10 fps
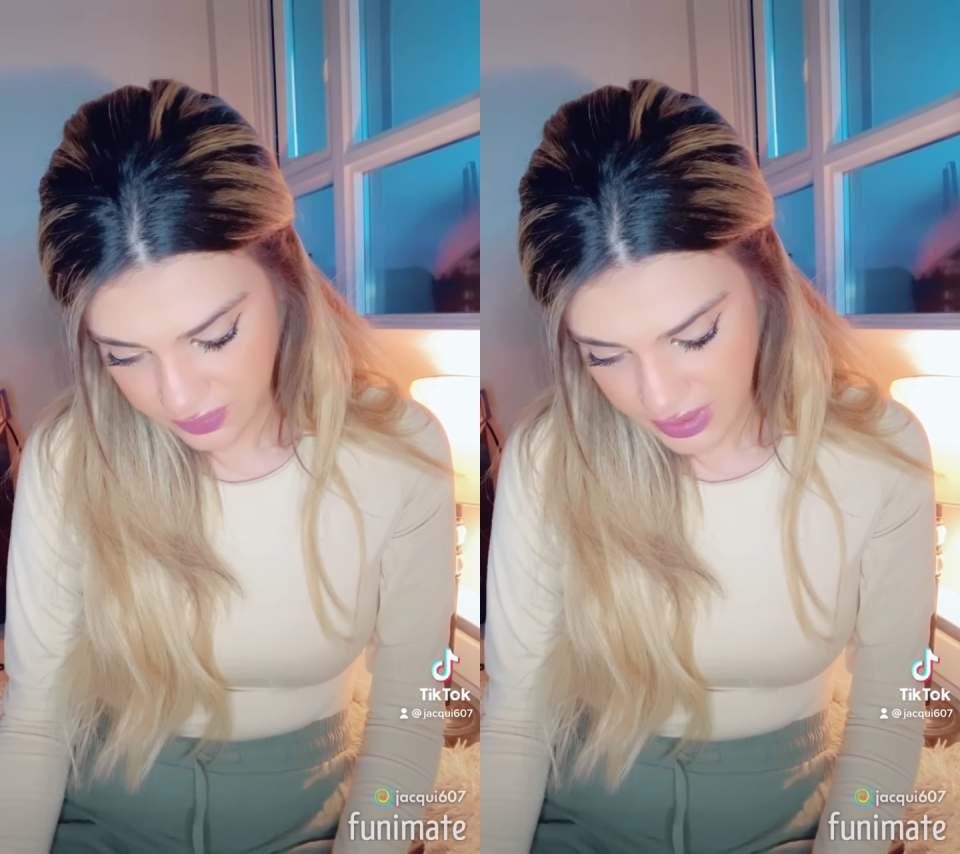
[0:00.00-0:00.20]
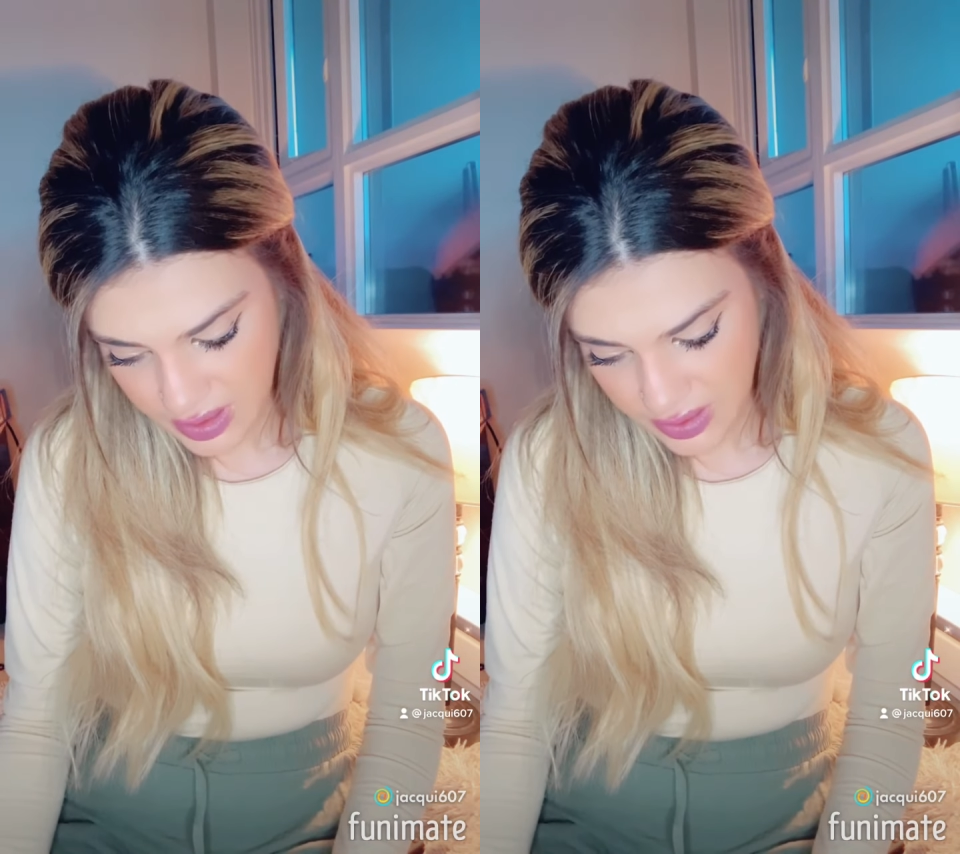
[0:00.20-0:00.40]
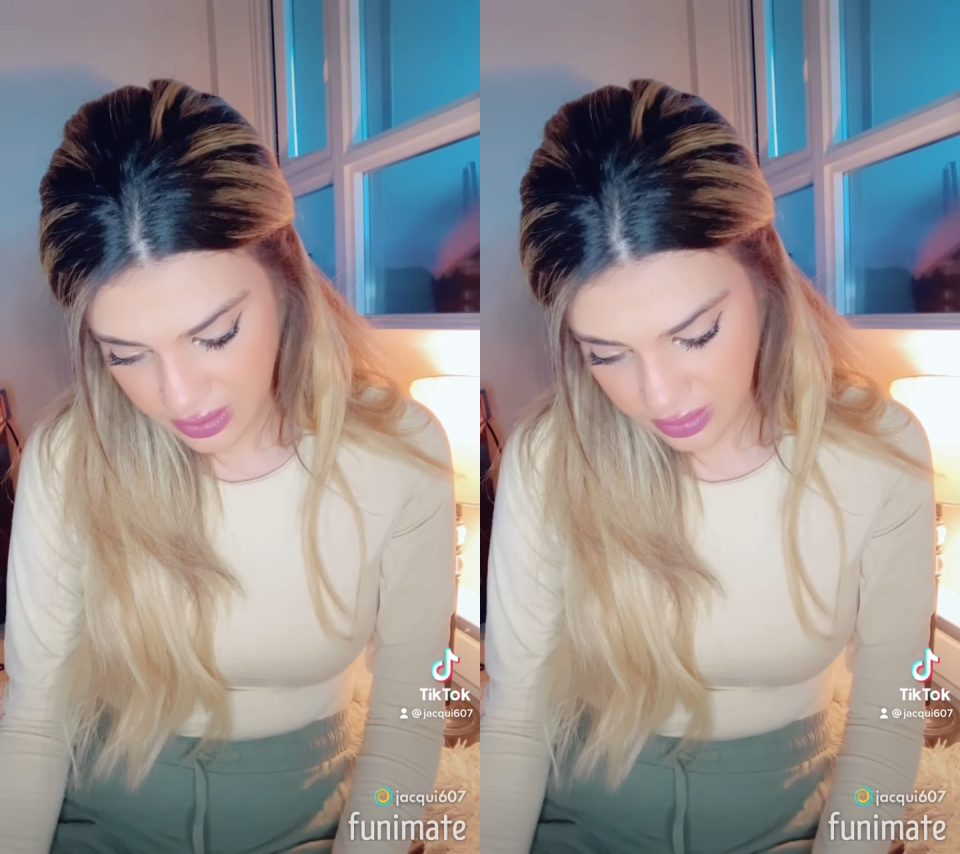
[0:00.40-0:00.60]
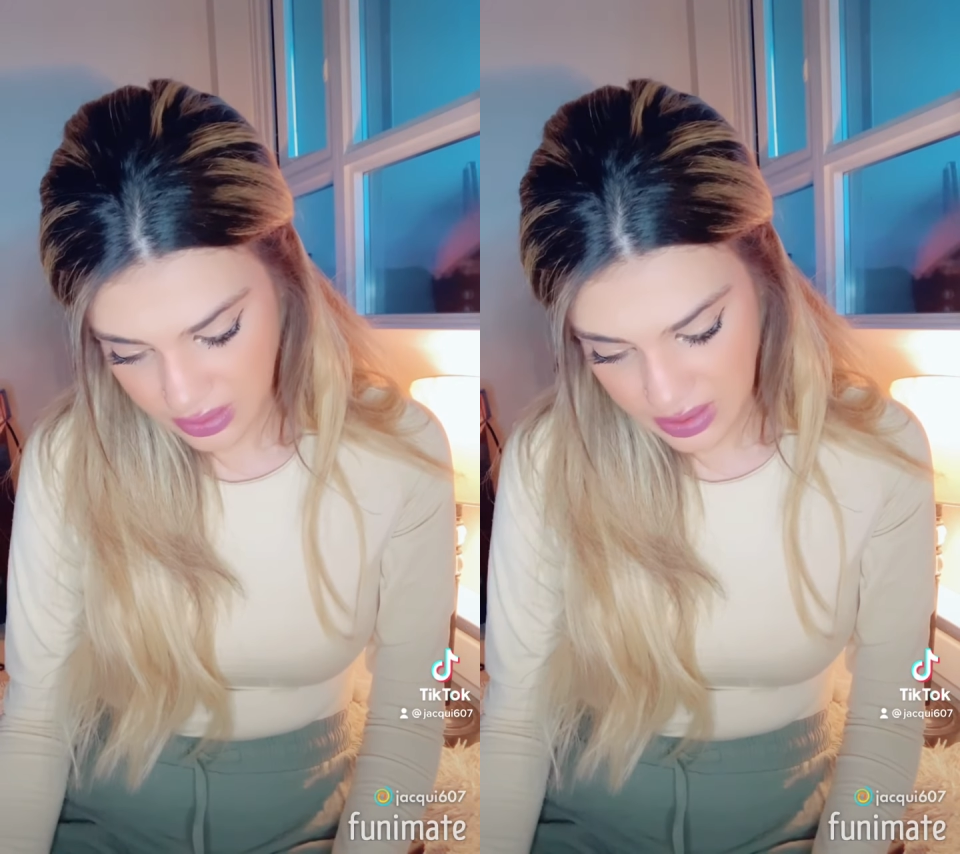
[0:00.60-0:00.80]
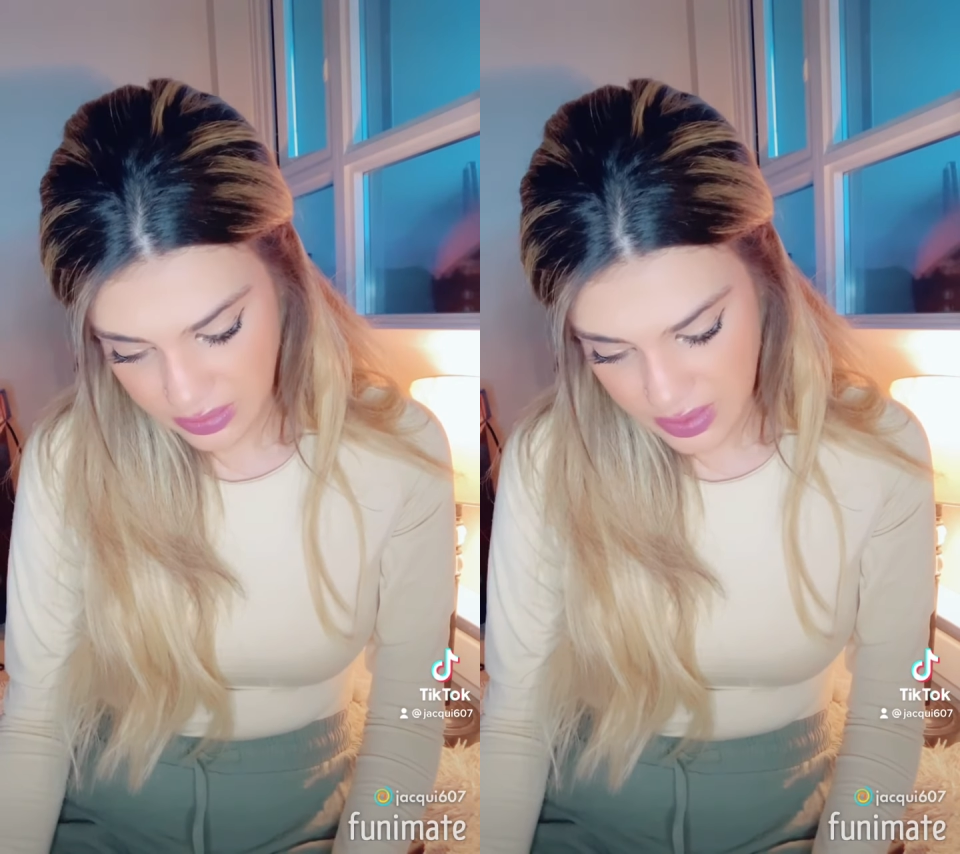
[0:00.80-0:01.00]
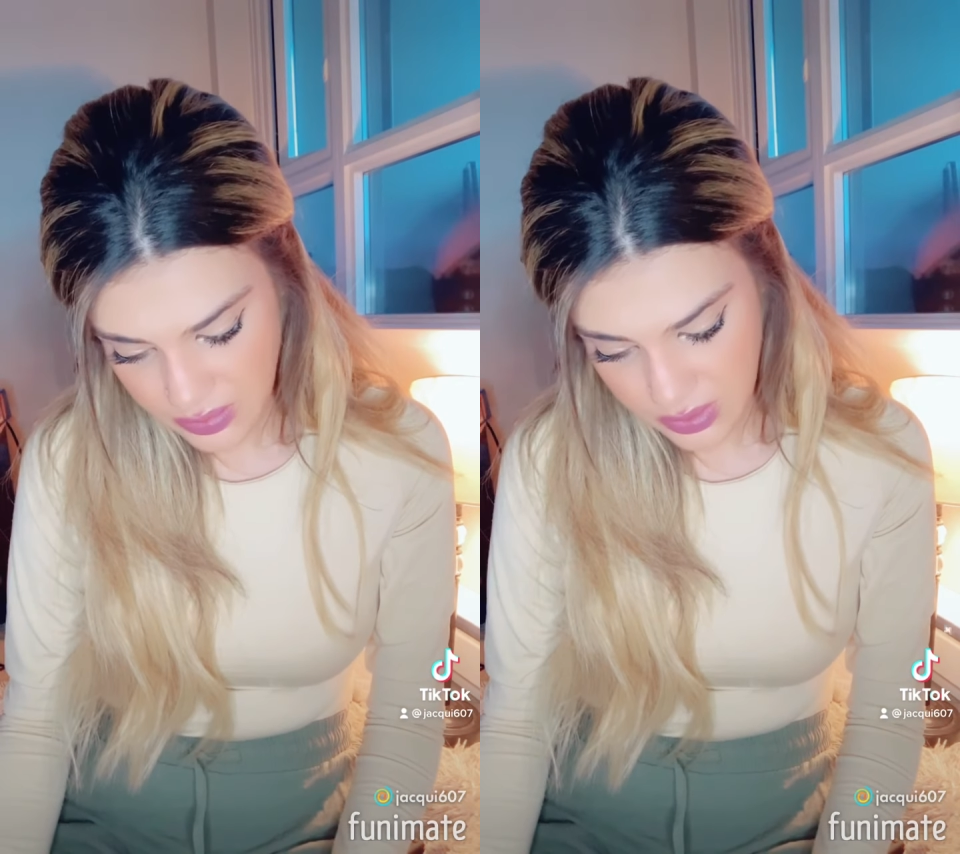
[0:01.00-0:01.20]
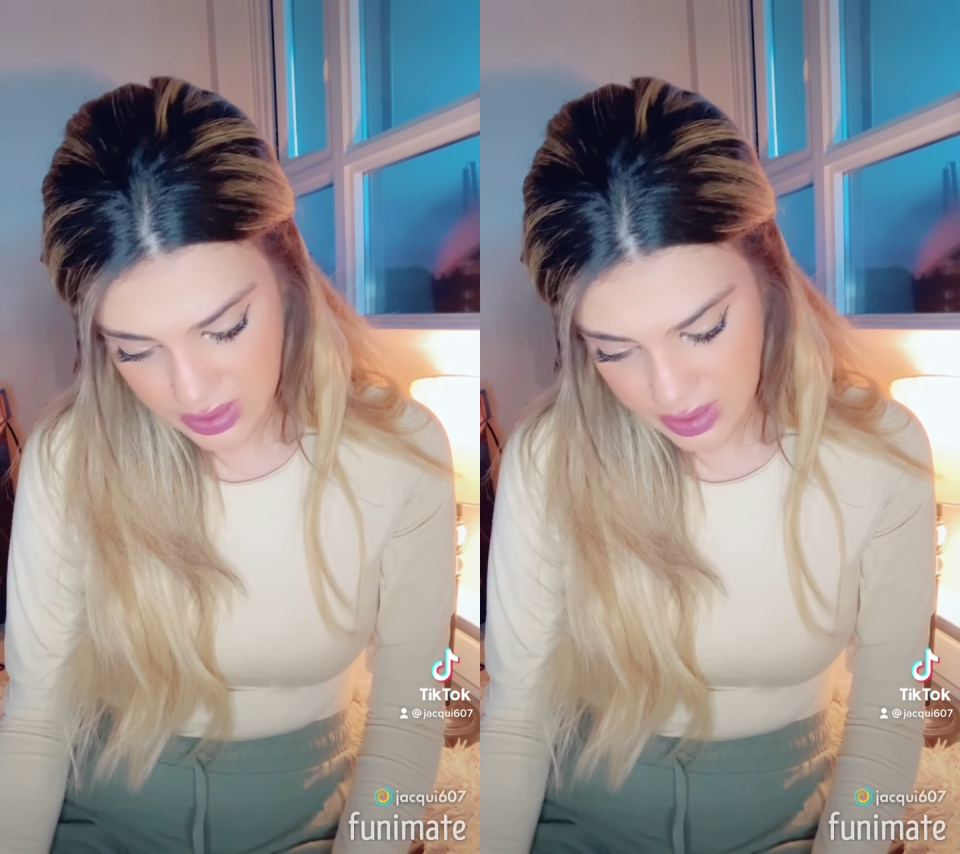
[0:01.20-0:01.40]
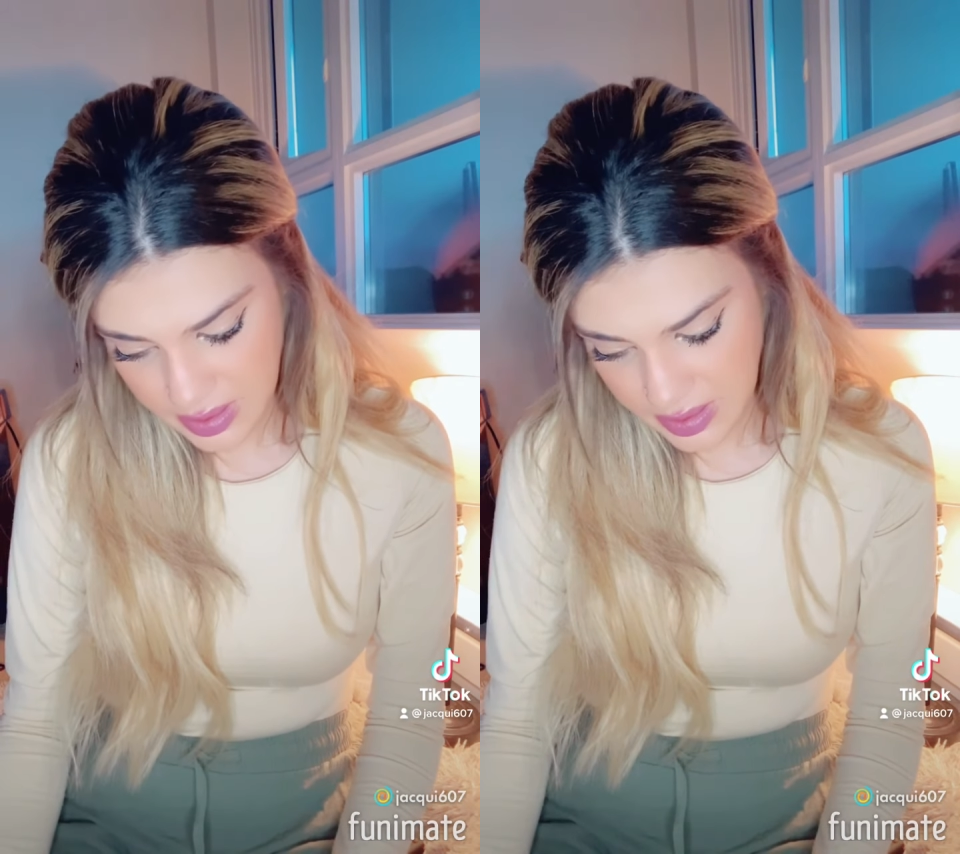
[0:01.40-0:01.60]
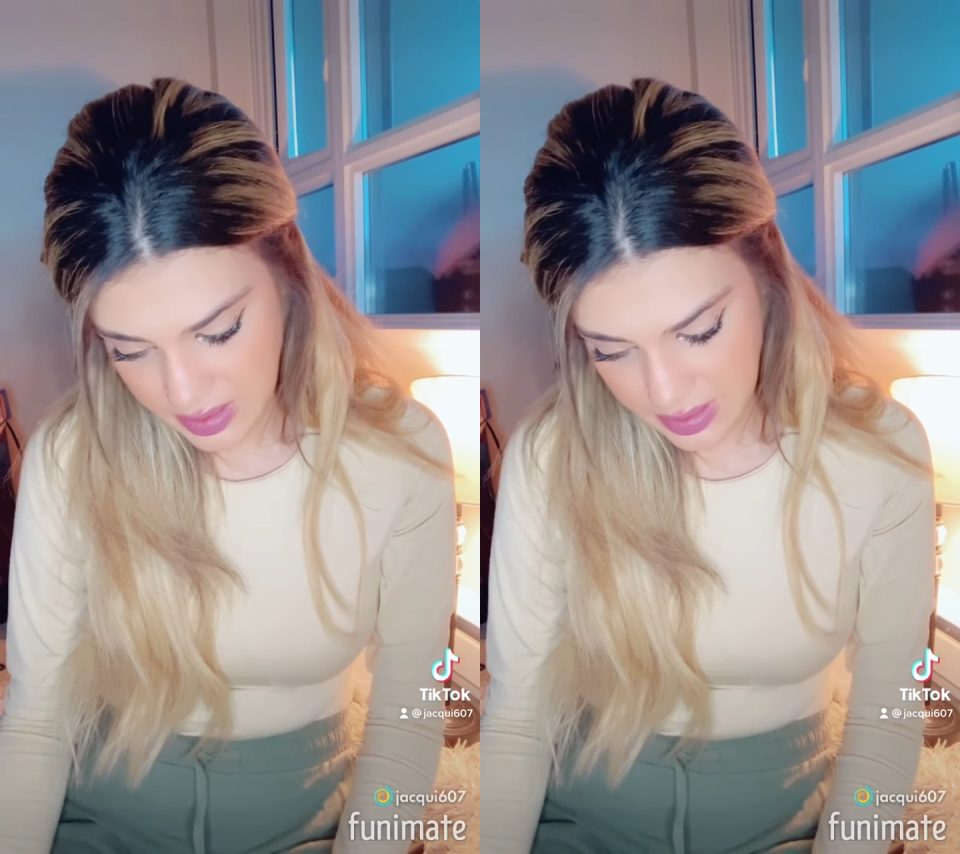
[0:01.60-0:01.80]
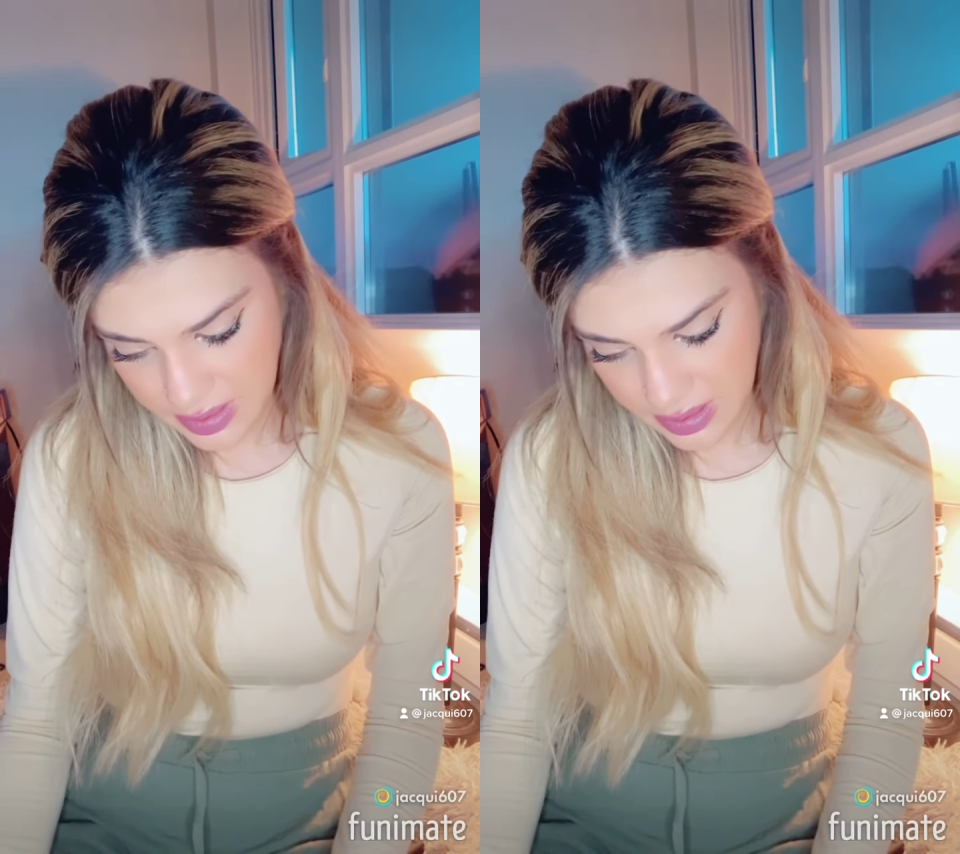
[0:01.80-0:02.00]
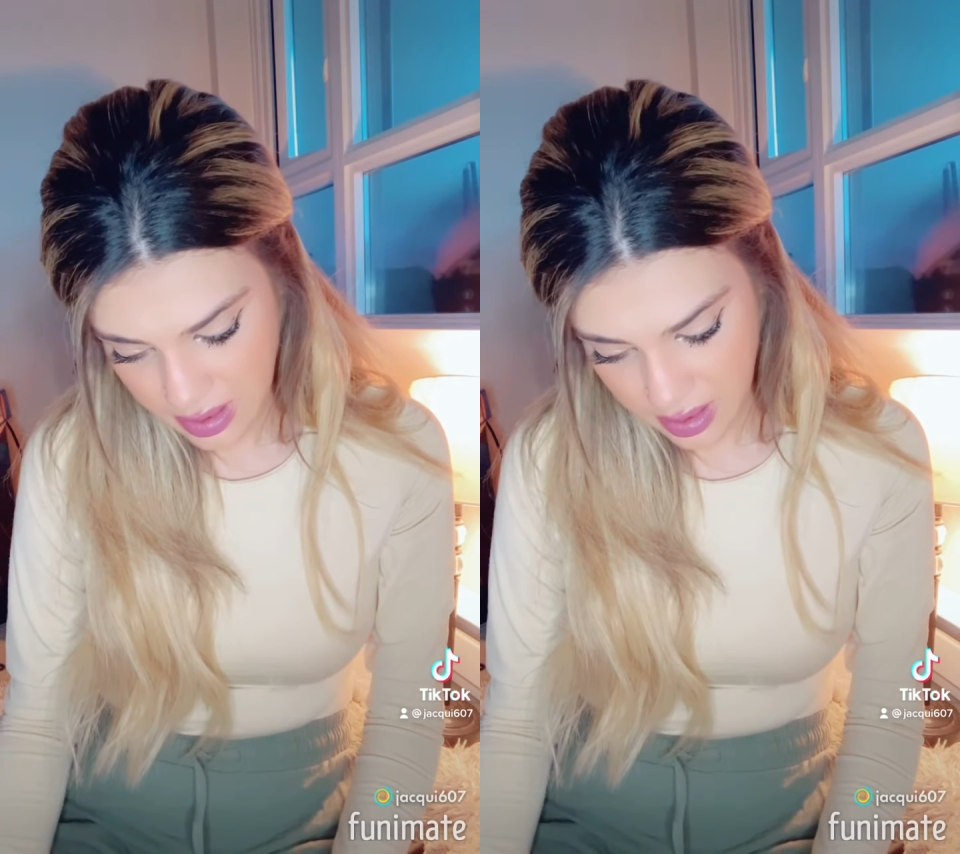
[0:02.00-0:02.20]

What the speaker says: These are legal sources.